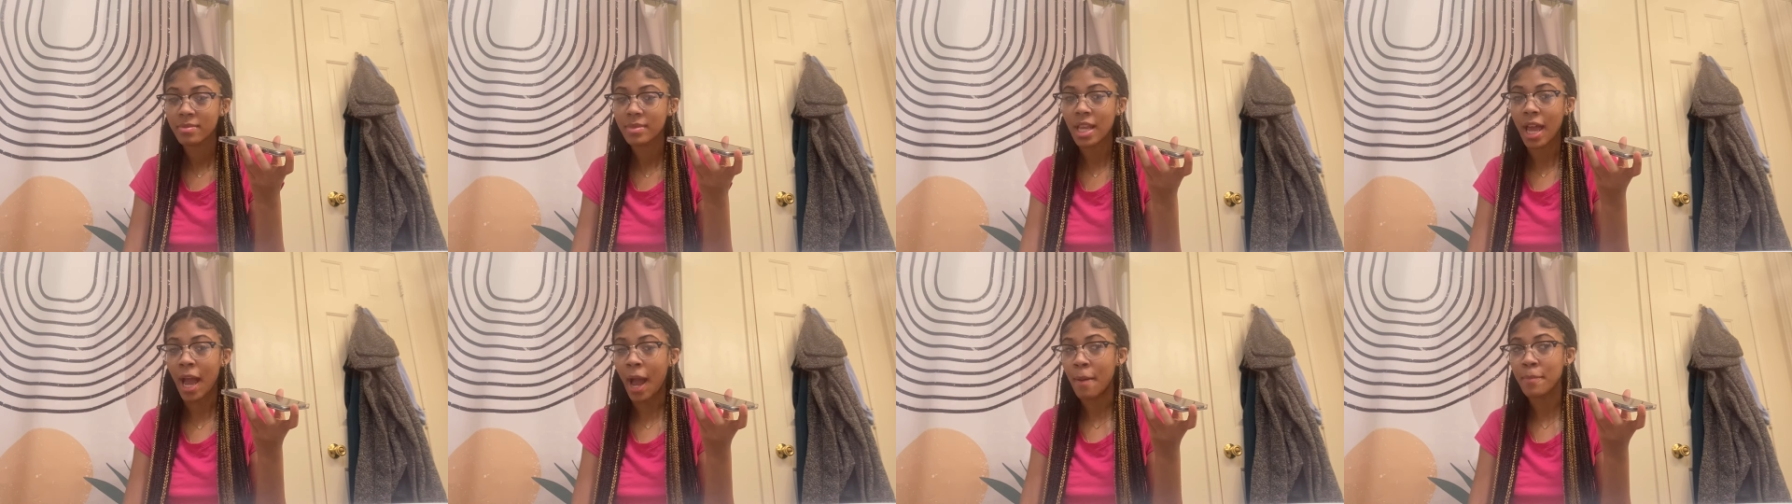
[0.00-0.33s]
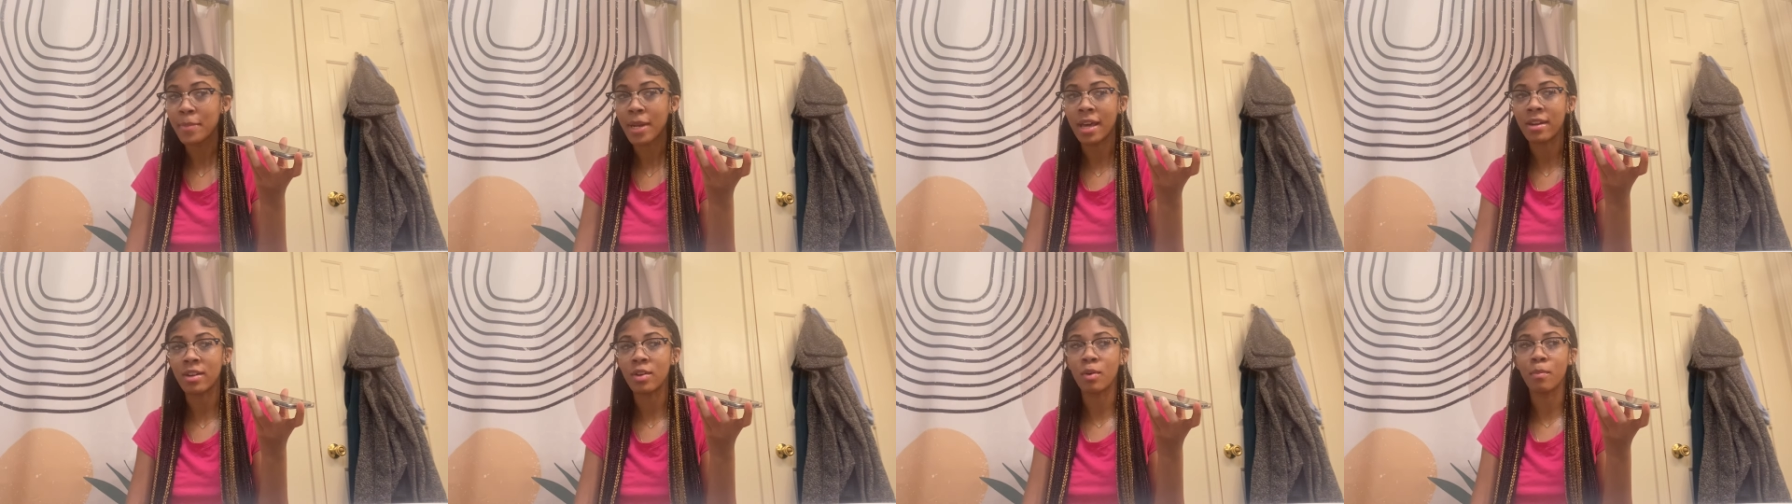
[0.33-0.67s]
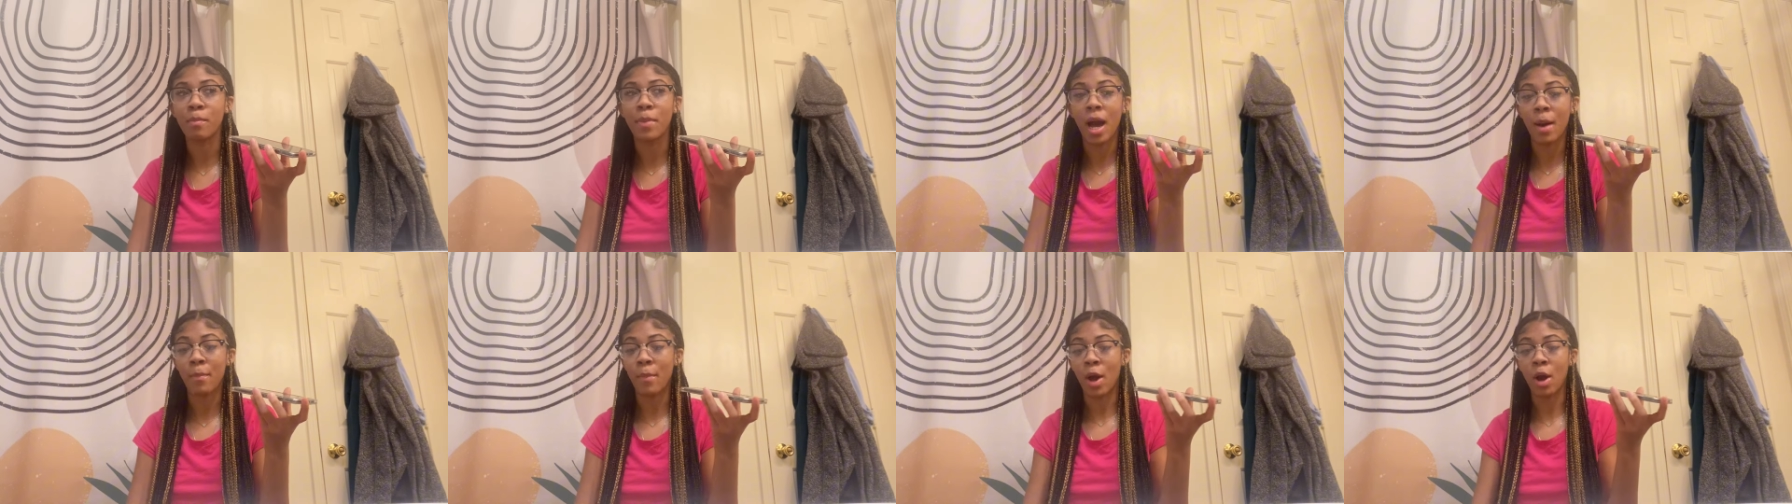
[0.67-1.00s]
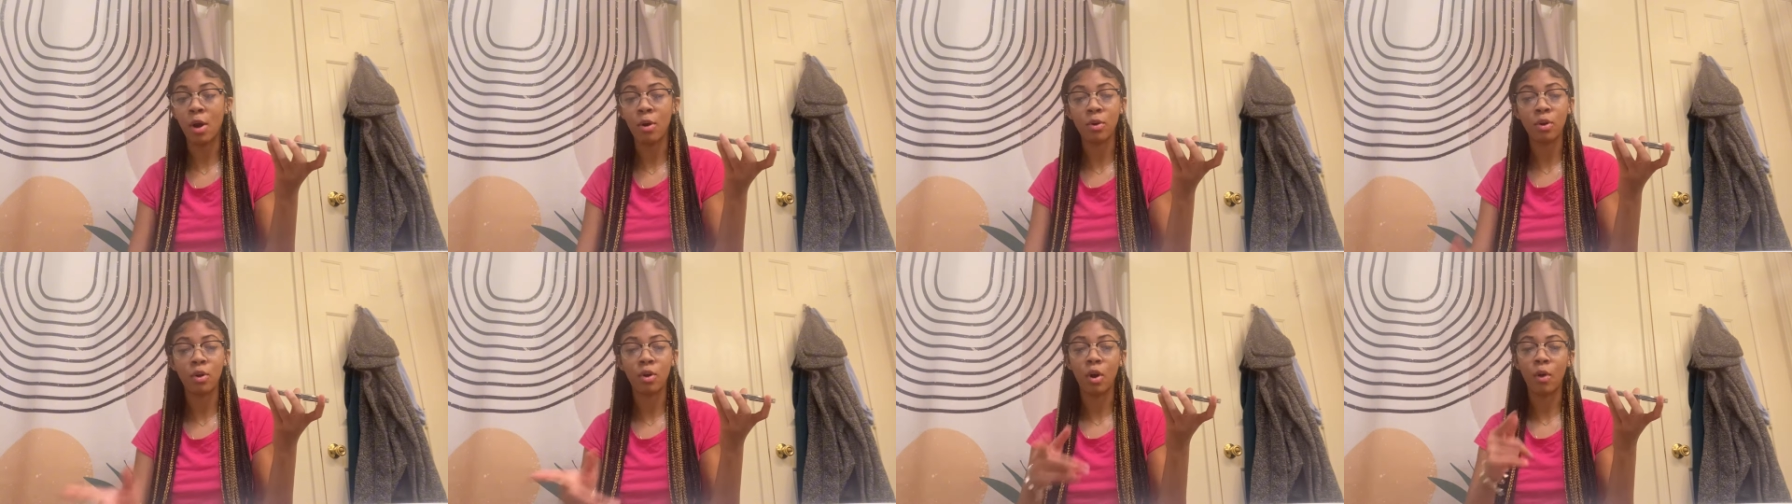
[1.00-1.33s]
I'm not no bop.
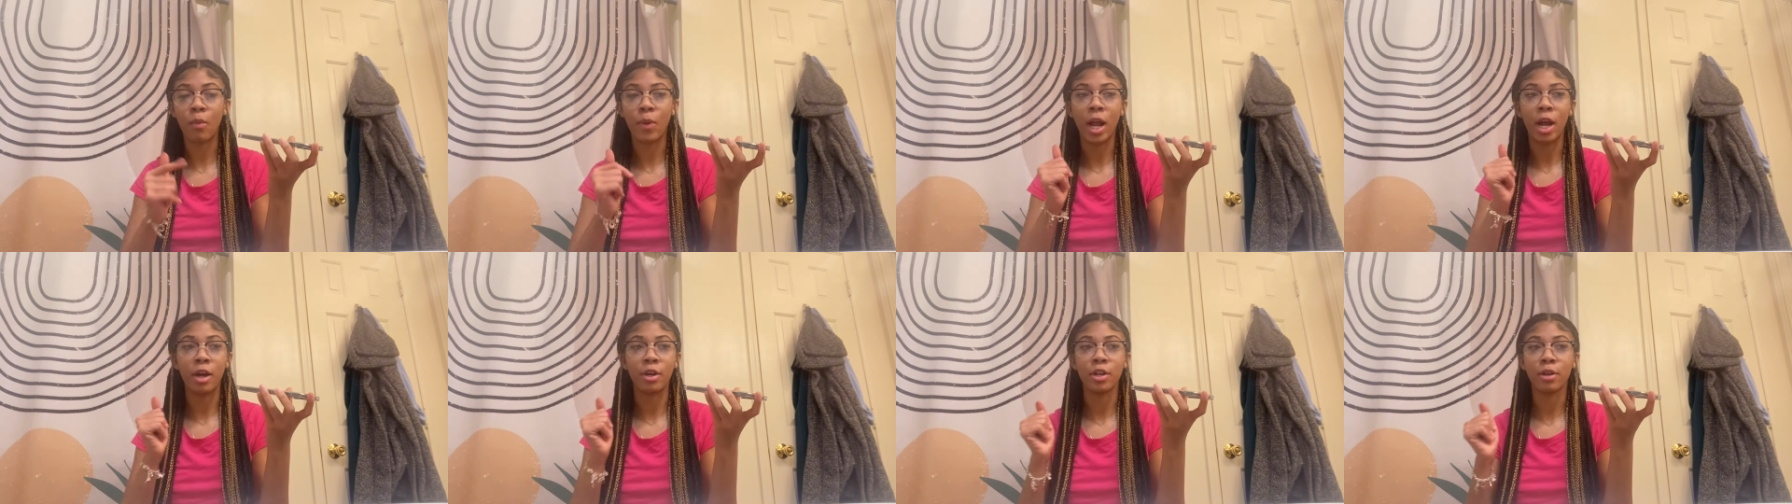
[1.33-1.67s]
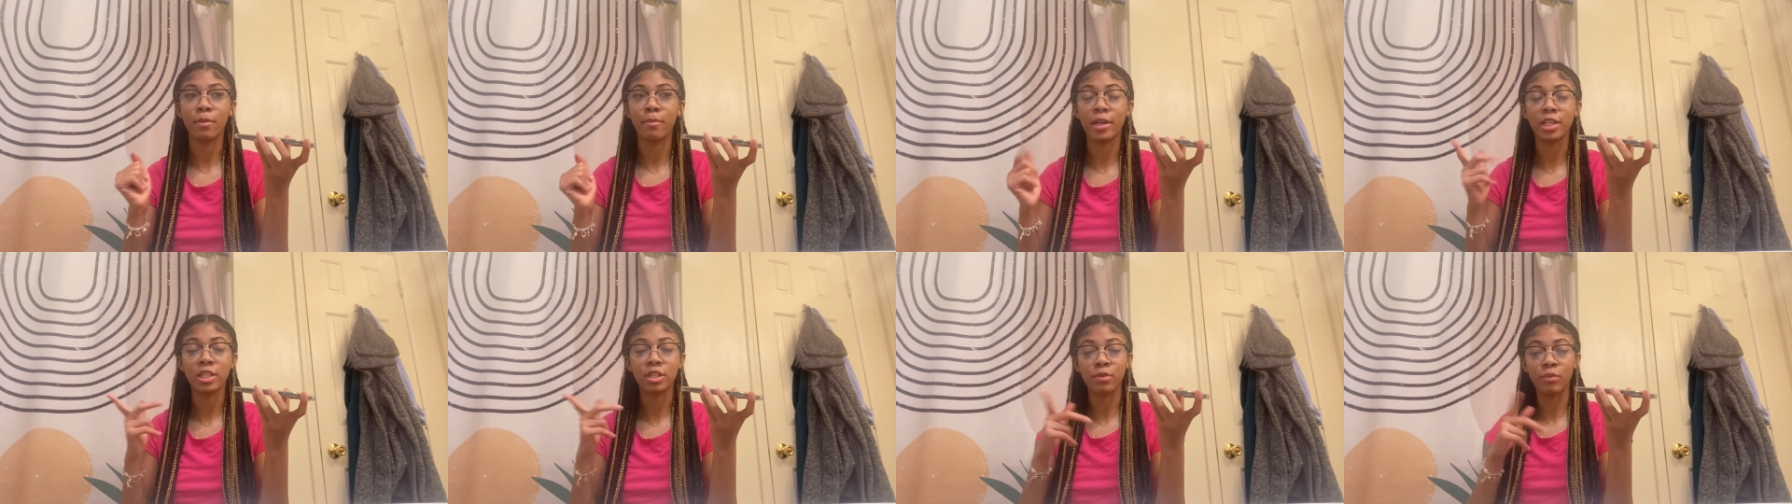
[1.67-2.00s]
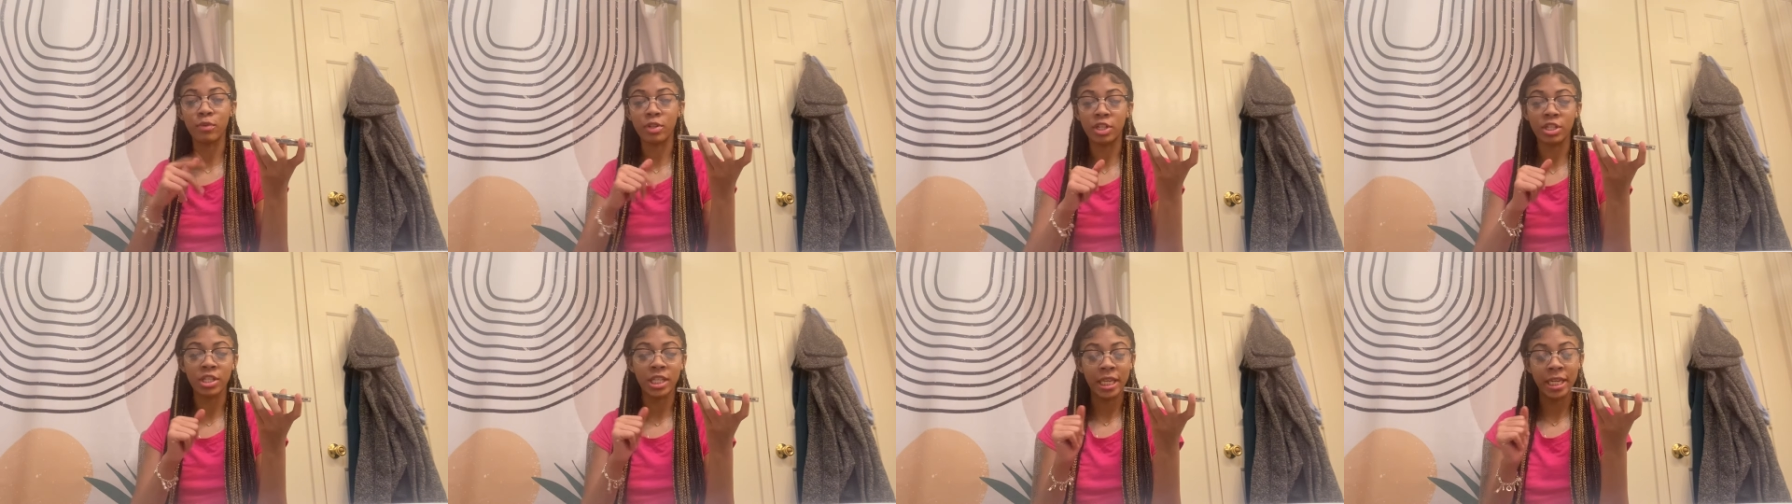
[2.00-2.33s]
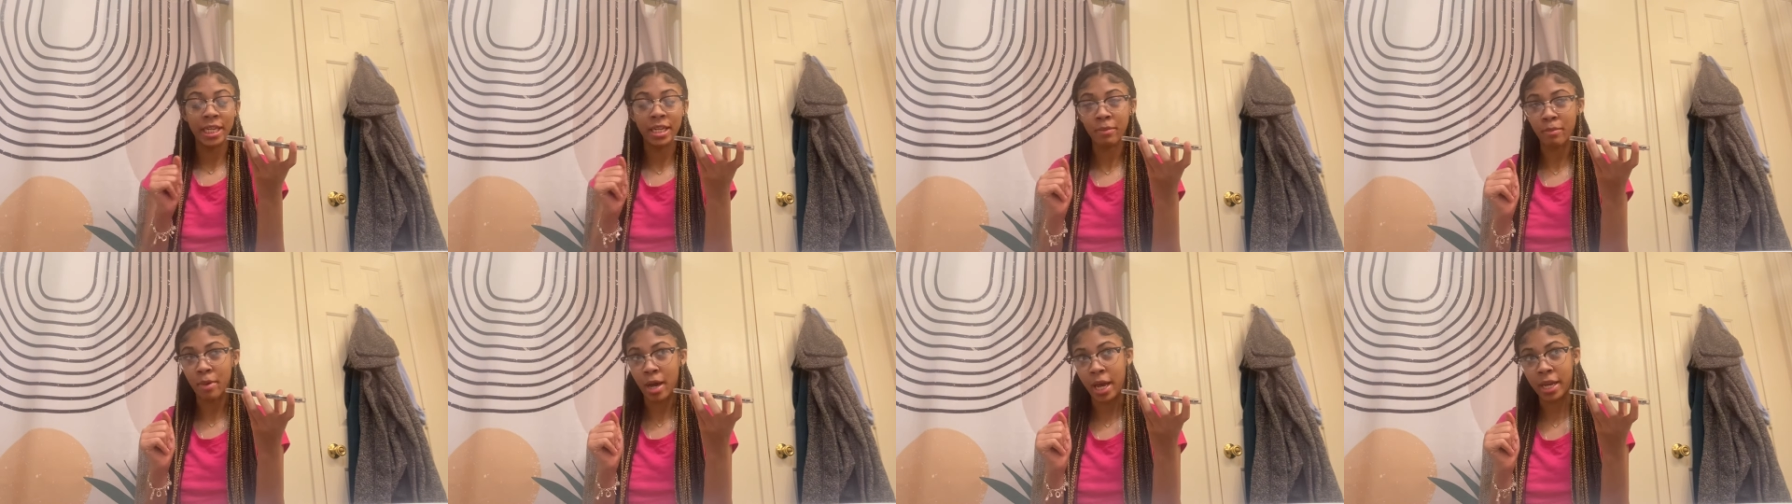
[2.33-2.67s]
I don't go around here messing with just
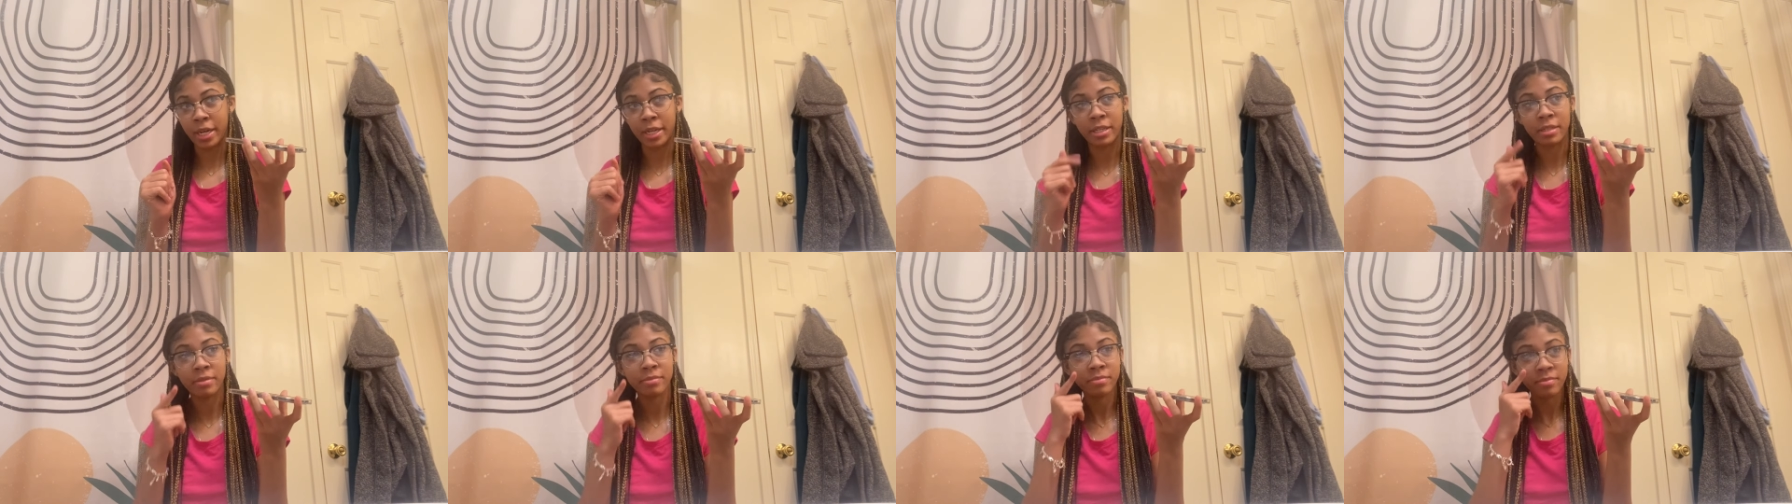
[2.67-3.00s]
anybody.